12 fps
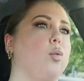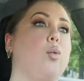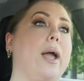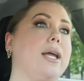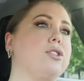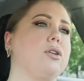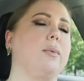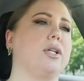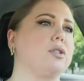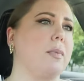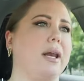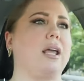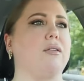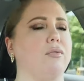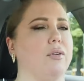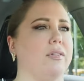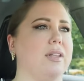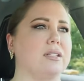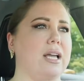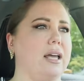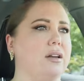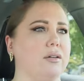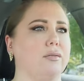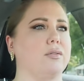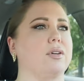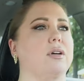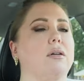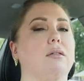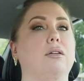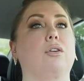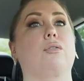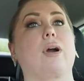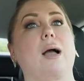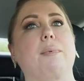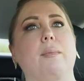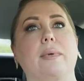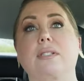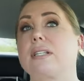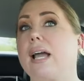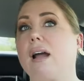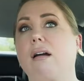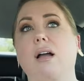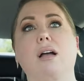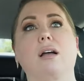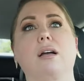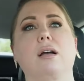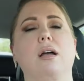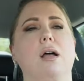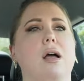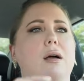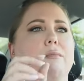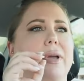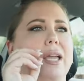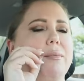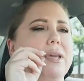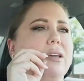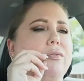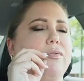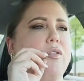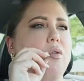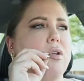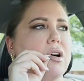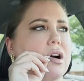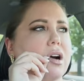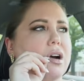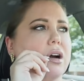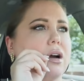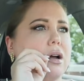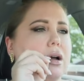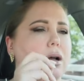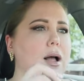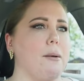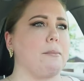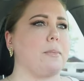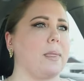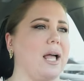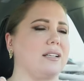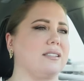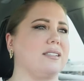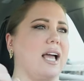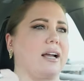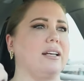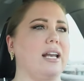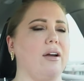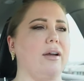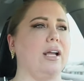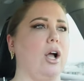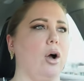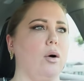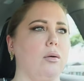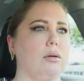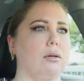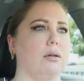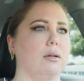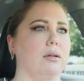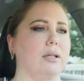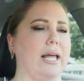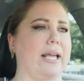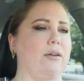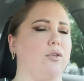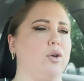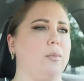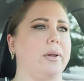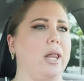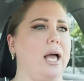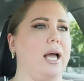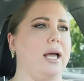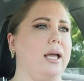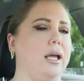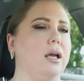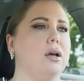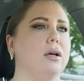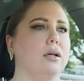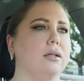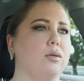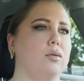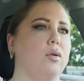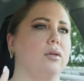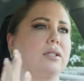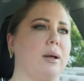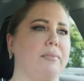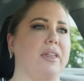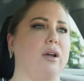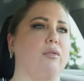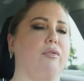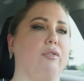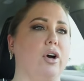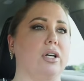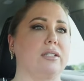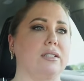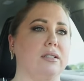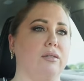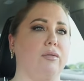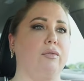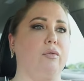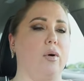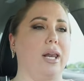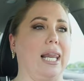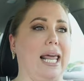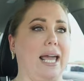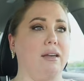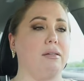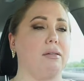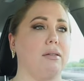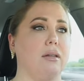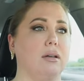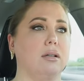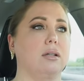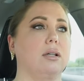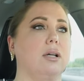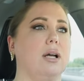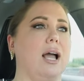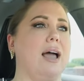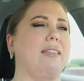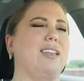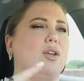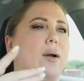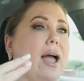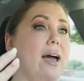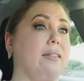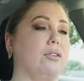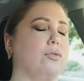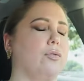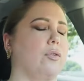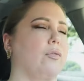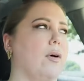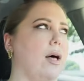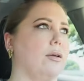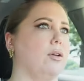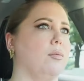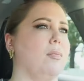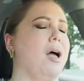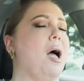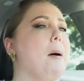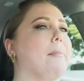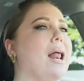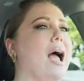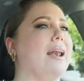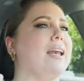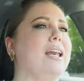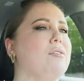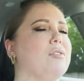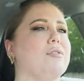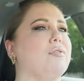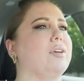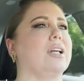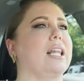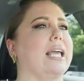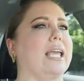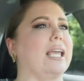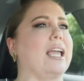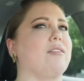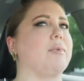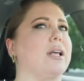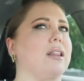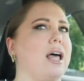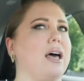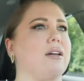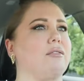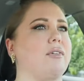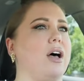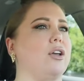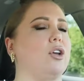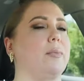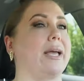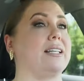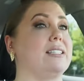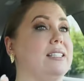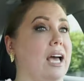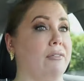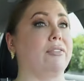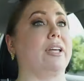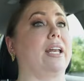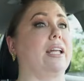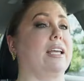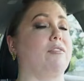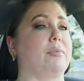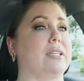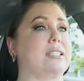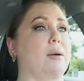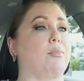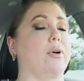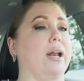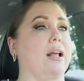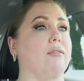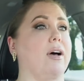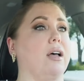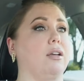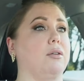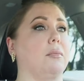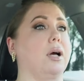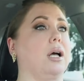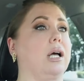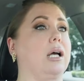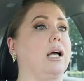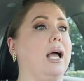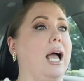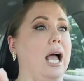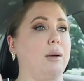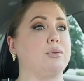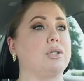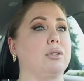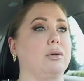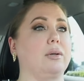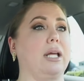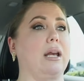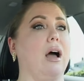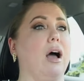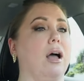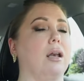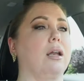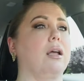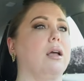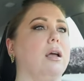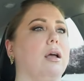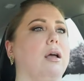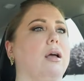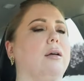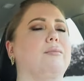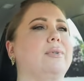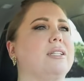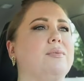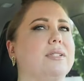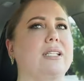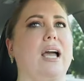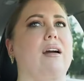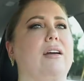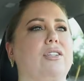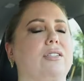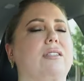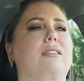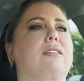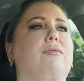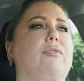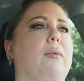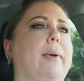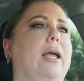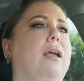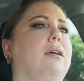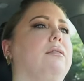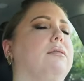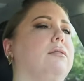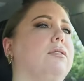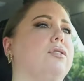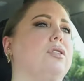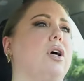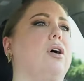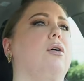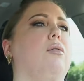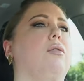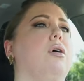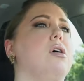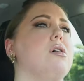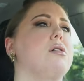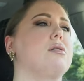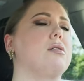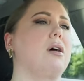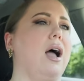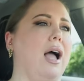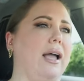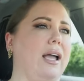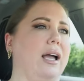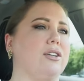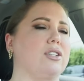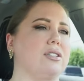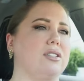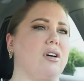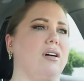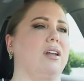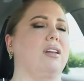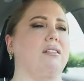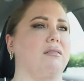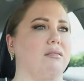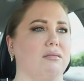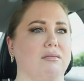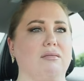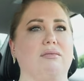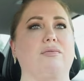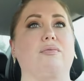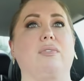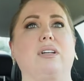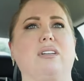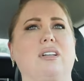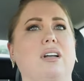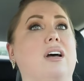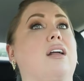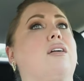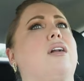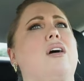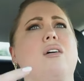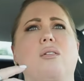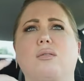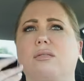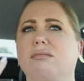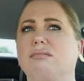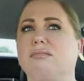Way too much money for this kind of crappy mascara. Maybe for a secondary coat, like if you apply something first for length and then you add this for volume, but I didn't even feel like he gave me a lot of volume. It definitely didn't give me separating volume. Absolutely not. This mascara just isn't for me. So I just thought it, I don't know.